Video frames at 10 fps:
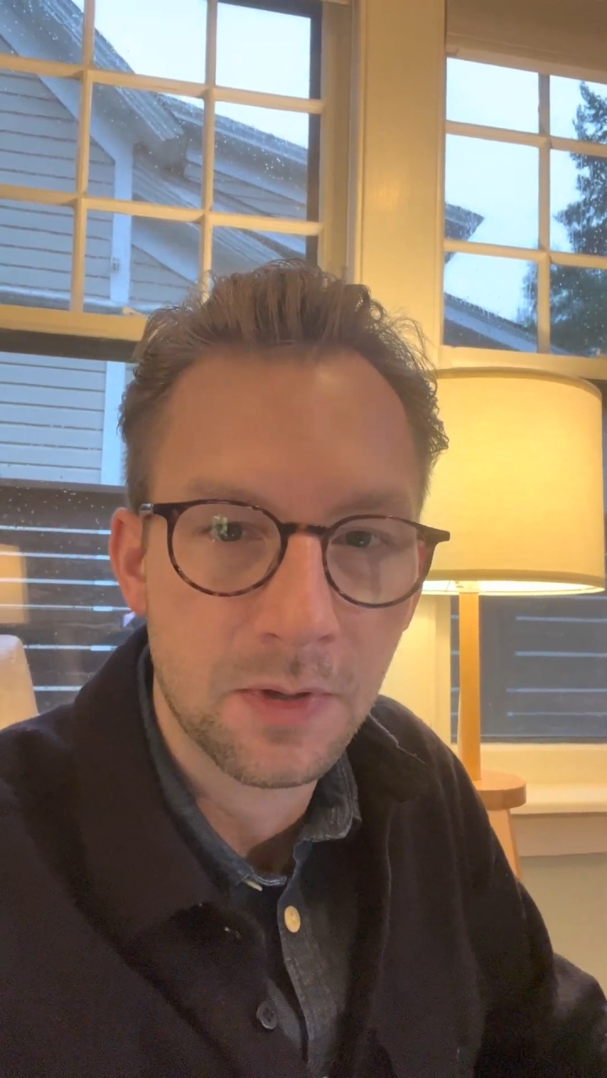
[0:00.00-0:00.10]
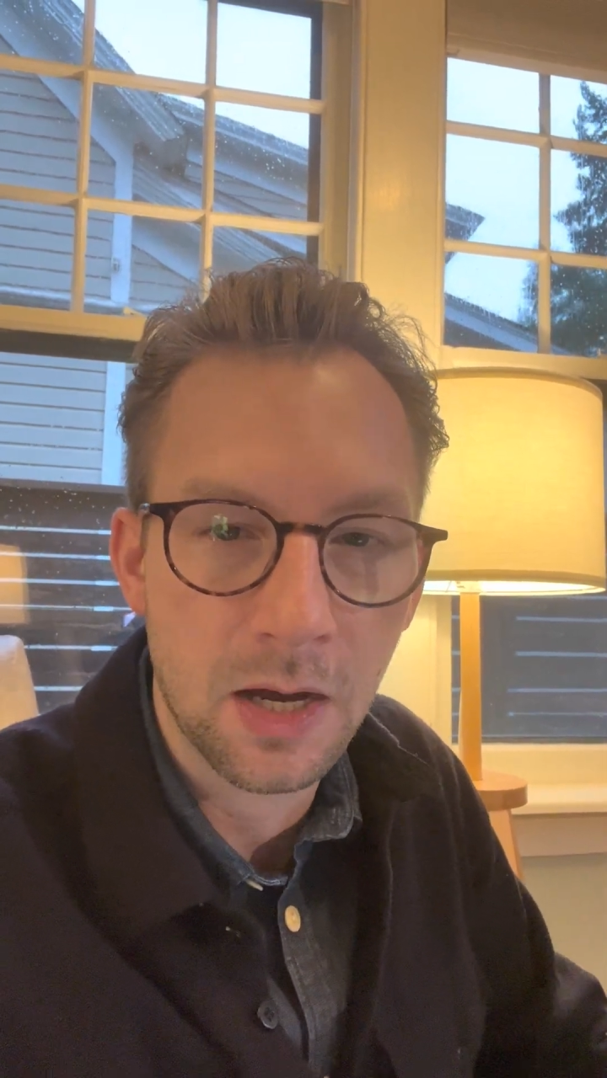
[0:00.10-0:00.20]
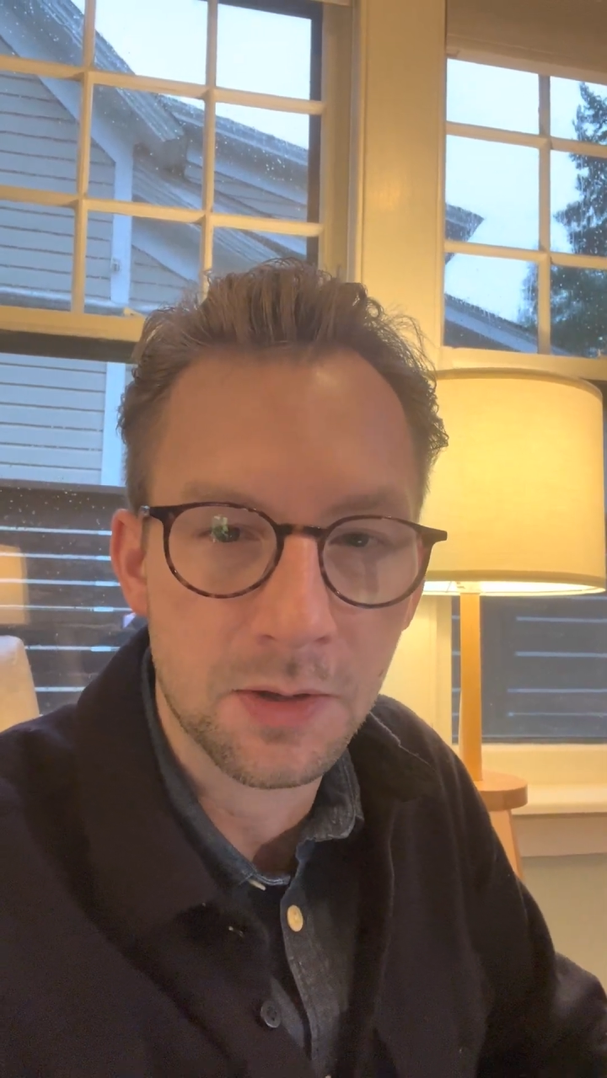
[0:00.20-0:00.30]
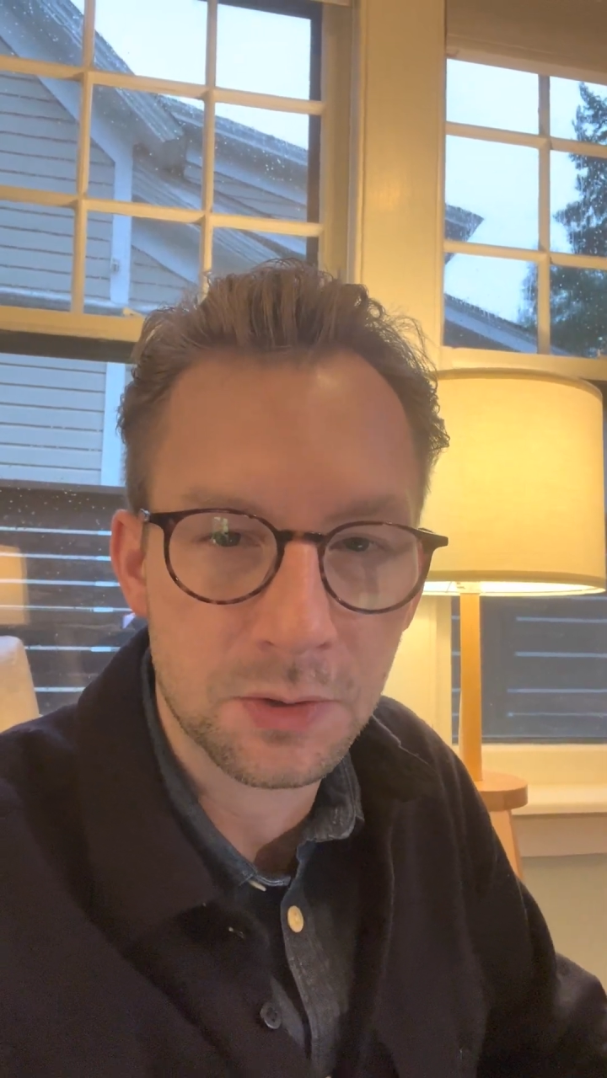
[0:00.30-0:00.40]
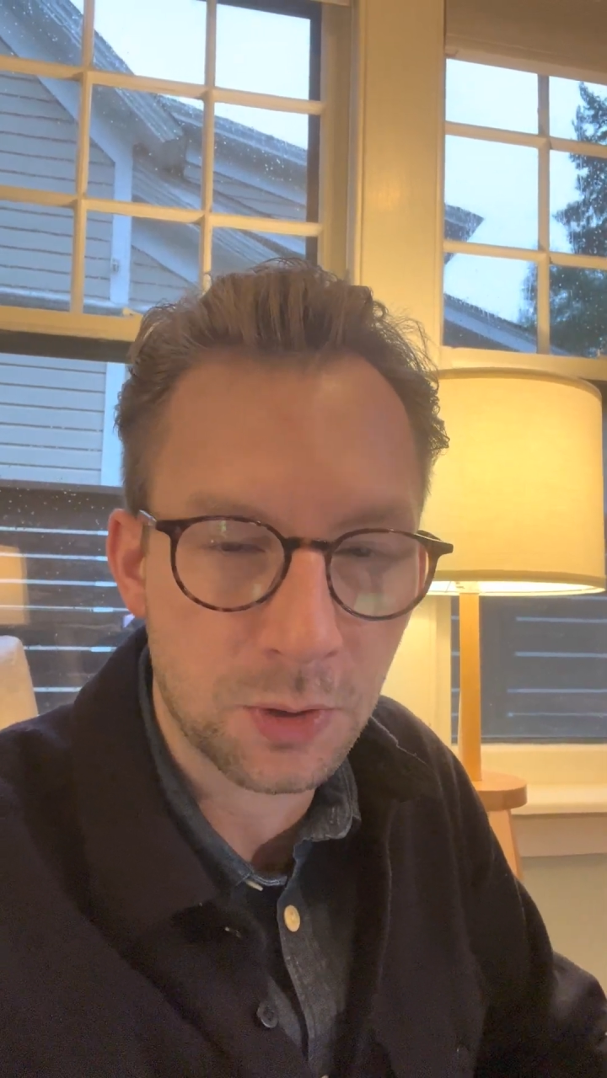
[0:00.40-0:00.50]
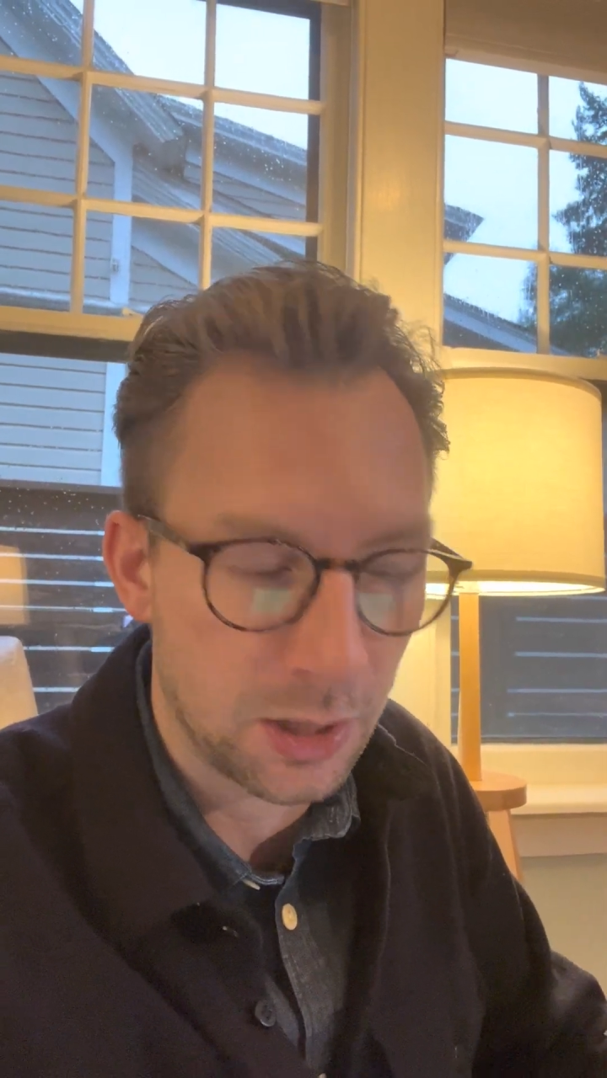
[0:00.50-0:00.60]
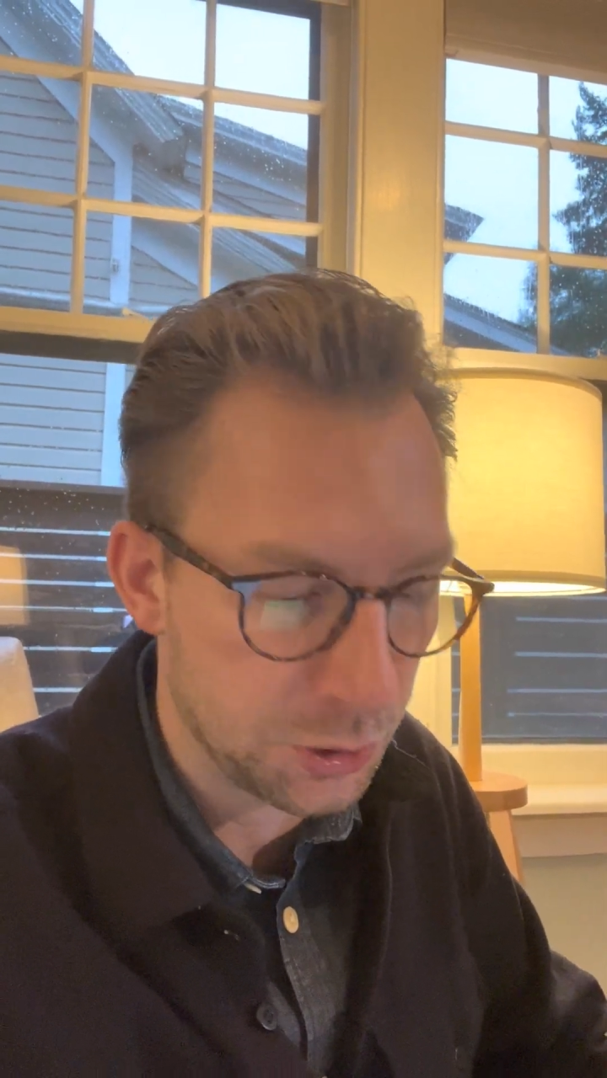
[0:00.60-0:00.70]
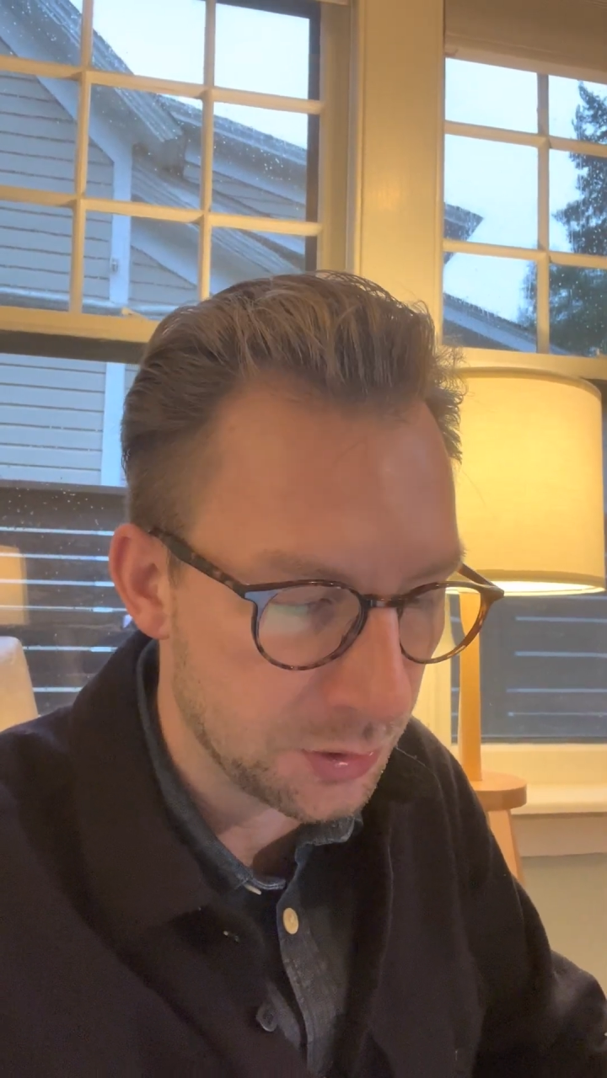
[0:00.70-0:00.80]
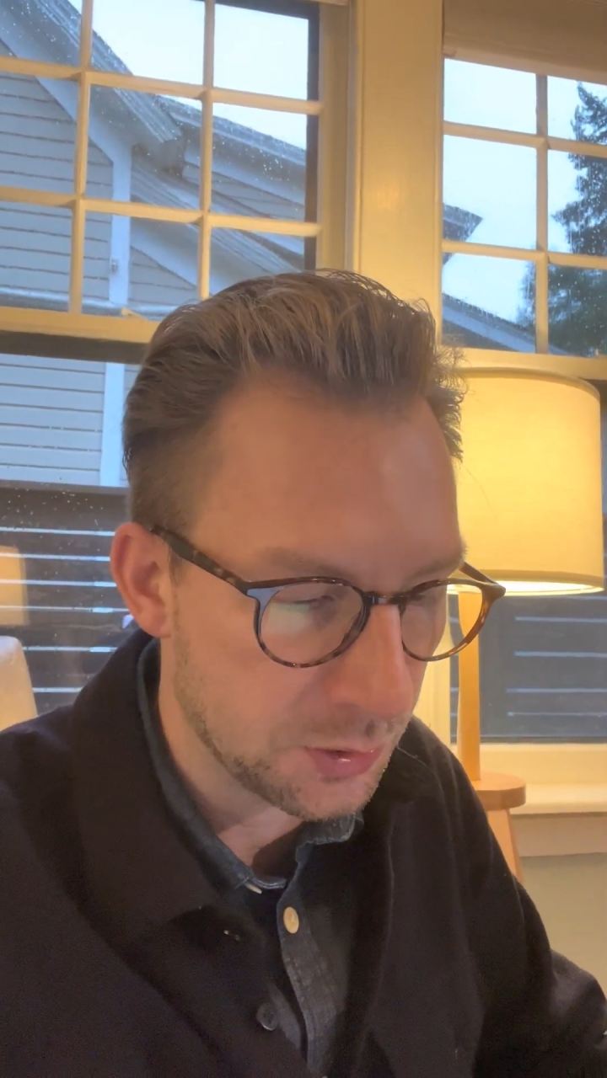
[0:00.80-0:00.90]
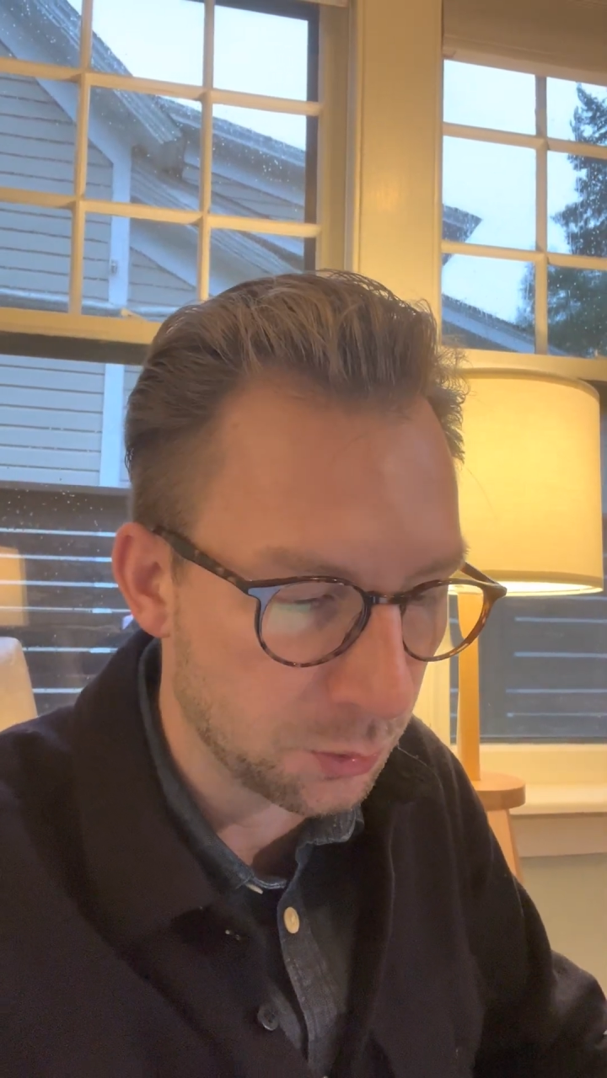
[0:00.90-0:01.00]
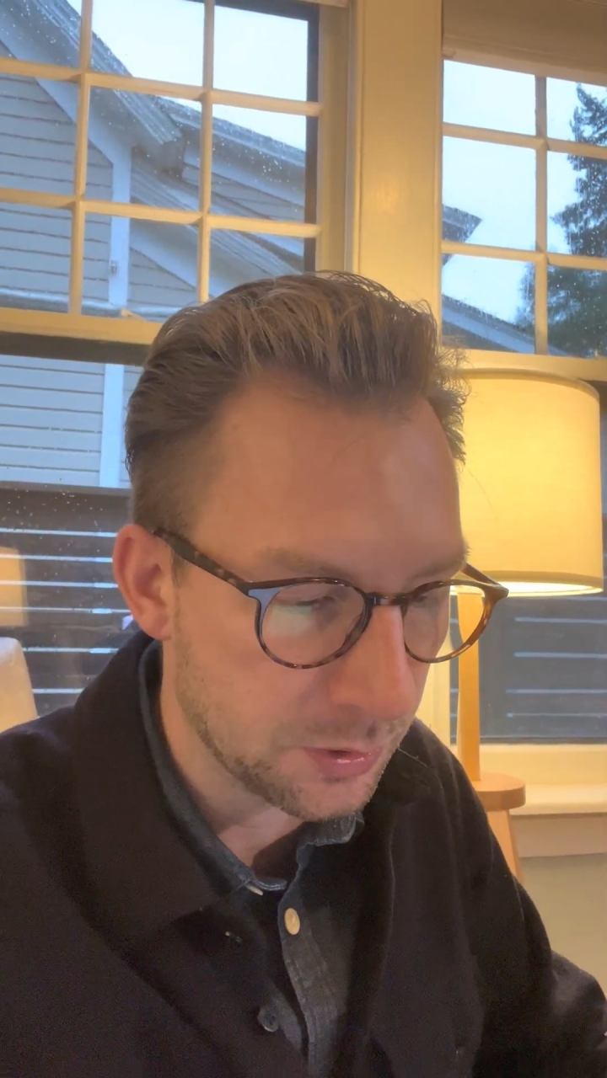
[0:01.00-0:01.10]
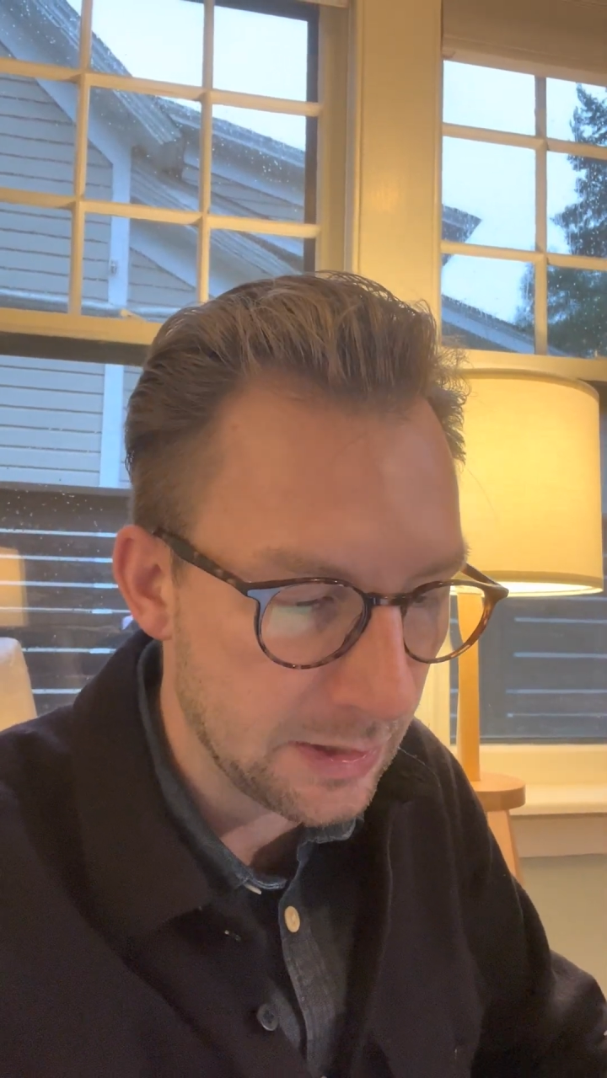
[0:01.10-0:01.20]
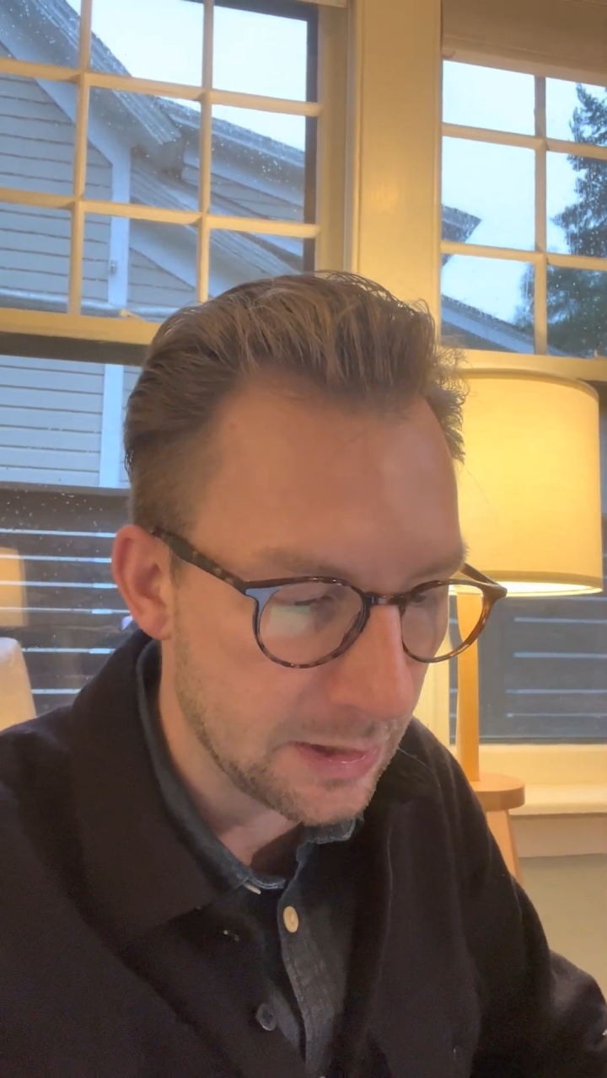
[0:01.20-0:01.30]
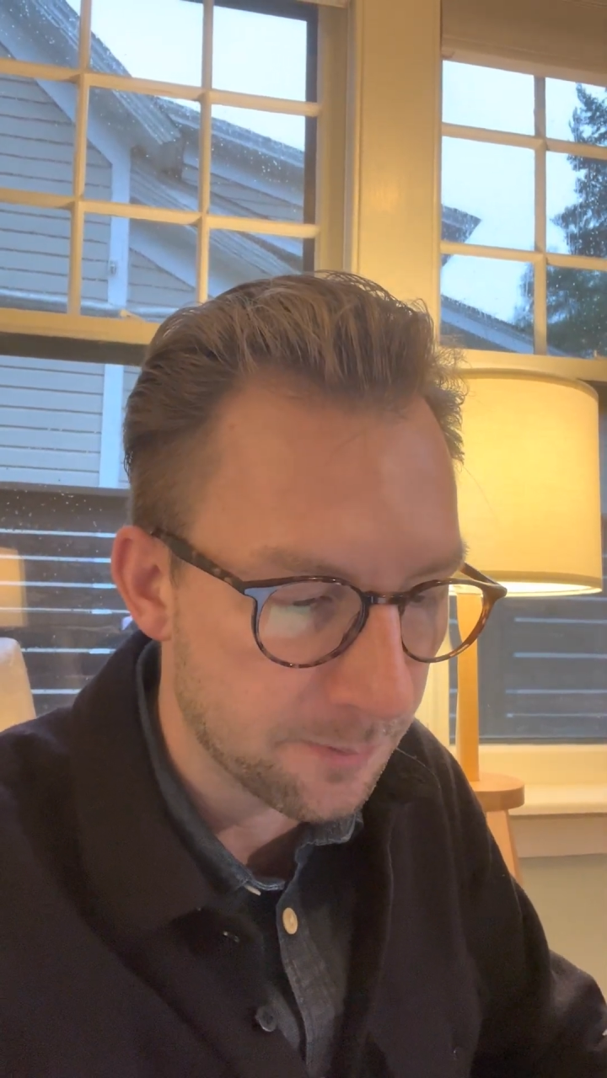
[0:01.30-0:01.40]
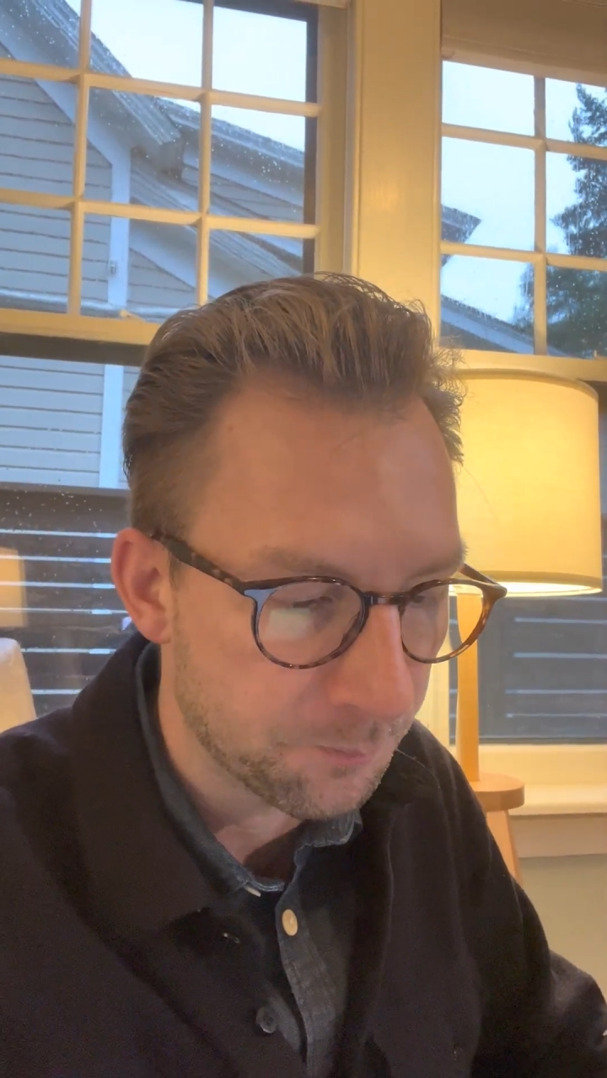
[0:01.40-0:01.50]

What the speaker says: the strategies you'll need.